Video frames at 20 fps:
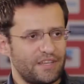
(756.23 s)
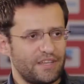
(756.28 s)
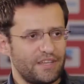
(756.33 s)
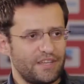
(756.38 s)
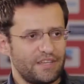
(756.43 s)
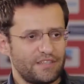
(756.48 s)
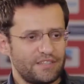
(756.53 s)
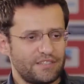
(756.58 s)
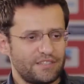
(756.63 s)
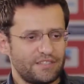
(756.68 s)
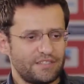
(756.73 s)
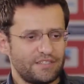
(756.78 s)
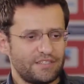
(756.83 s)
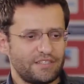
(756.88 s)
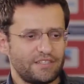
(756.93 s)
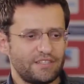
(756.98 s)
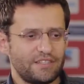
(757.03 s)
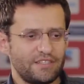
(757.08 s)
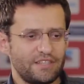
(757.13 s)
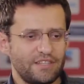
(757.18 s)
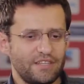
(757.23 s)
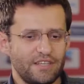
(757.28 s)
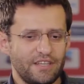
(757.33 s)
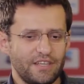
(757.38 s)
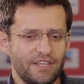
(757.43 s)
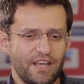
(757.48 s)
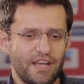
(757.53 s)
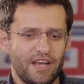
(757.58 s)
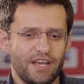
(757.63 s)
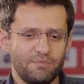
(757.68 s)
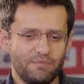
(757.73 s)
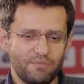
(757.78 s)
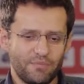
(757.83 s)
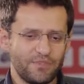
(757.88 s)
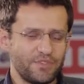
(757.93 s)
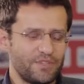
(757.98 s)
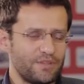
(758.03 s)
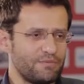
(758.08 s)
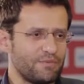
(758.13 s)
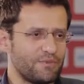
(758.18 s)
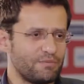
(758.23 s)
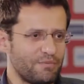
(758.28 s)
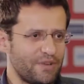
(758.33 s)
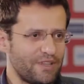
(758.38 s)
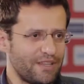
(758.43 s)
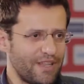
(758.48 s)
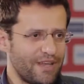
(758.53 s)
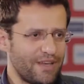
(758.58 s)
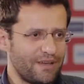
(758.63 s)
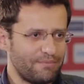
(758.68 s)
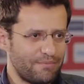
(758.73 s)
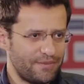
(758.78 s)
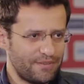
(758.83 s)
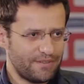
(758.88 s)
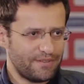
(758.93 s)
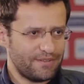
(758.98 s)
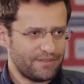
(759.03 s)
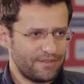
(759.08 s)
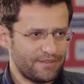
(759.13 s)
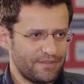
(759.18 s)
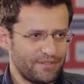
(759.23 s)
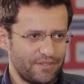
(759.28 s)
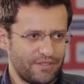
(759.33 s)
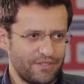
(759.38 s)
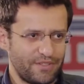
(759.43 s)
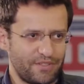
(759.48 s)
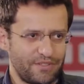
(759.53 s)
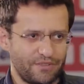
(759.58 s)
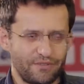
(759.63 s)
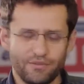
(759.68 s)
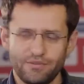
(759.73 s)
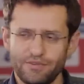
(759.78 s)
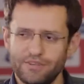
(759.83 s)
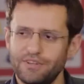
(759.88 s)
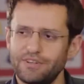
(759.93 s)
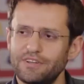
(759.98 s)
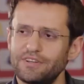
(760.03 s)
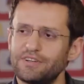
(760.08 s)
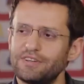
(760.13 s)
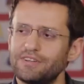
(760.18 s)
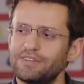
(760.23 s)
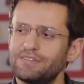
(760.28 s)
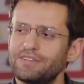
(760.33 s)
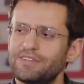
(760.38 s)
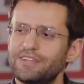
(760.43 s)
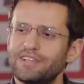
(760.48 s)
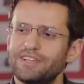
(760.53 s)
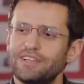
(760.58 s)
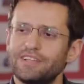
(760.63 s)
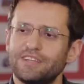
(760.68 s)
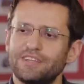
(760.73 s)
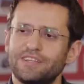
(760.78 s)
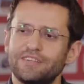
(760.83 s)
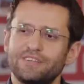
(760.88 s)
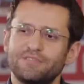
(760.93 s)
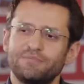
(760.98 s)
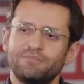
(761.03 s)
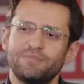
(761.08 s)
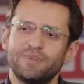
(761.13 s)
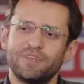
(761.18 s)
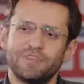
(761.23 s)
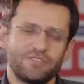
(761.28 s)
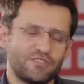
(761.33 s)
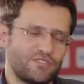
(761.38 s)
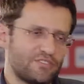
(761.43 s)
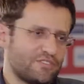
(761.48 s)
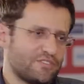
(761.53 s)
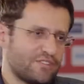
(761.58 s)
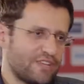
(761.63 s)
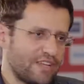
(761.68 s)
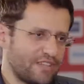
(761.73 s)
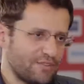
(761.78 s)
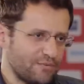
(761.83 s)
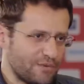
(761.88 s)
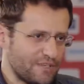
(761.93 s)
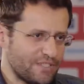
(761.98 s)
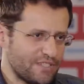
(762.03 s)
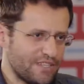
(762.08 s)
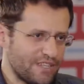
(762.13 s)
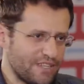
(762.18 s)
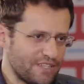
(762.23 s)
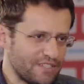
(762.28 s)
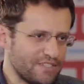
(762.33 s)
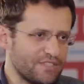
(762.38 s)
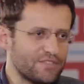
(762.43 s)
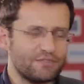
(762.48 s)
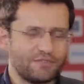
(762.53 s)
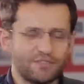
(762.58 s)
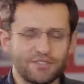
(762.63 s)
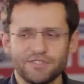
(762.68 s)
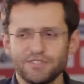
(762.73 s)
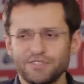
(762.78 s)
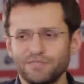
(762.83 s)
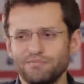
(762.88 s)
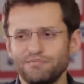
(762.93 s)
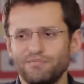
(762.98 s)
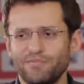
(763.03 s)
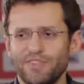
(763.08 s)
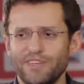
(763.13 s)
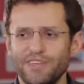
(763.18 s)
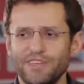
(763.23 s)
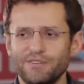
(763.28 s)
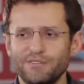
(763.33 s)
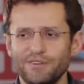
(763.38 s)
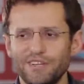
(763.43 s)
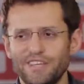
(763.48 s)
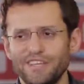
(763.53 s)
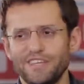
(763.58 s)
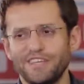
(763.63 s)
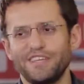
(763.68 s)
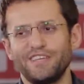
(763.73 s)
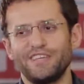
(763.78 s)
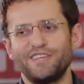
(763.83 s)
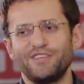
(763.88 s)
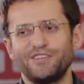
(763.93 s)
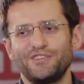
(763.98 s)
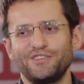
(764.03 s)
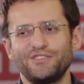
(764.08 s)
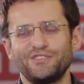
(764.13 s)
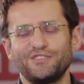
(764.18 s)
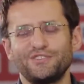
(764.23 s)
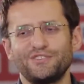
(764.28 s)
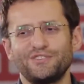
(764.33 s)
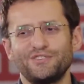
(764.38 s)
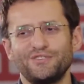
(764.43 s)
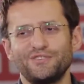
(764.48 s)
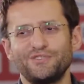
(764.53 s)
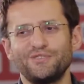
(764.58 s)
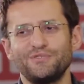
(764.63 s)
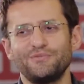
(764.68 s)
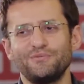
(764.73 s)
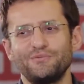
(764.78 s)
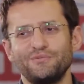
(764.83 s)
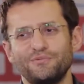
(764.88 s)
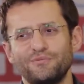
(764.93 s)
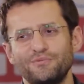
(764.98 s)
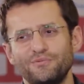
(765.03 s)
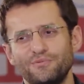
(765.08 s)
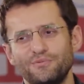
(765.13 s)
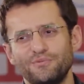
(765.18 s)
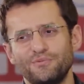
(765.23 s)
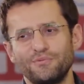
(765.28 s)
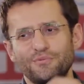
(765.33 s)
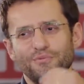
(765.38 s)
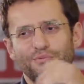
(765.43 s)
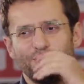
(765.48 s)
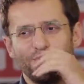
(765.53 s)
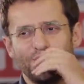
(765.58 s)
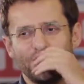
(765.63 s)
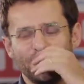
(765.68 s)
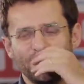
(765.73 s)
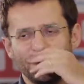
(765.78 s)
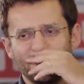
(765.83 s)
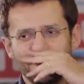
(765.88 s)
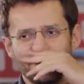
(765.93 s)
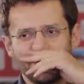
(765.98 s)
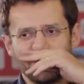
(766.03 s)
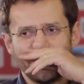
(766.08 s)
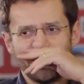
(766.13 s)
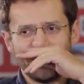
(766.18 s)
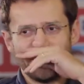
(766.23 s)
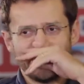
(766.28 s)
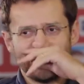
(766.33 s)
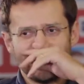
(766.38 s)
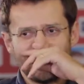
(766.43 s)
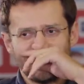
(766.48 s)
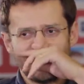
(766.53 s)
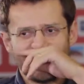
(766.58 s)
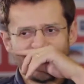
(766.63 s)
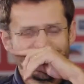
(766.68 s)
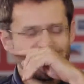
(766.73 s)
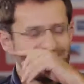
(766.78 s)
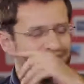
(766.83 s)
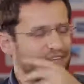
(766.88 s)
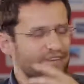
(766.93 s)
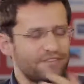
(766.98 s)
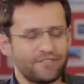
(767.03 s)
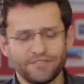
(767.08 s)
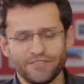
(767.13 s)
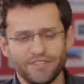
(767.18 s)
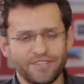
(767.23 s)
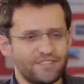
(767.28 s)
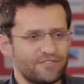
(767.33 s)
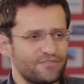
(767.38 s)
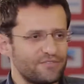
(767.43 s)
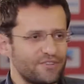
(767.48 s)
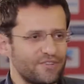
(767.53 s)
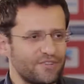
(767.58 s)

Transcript: and I put him on my lap, you know, because otherwise he gets nervous. Anyway, so we're on the way, the taxi driver doesn't